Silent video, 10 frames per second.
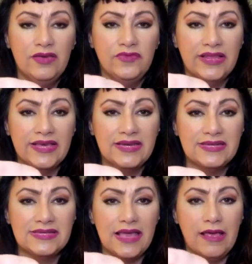Feel like it
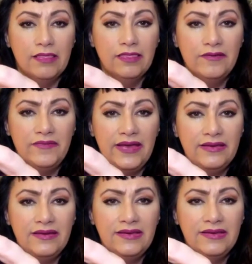is
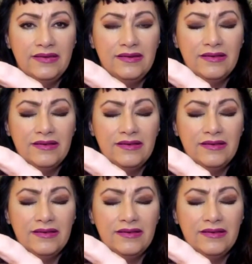elevated.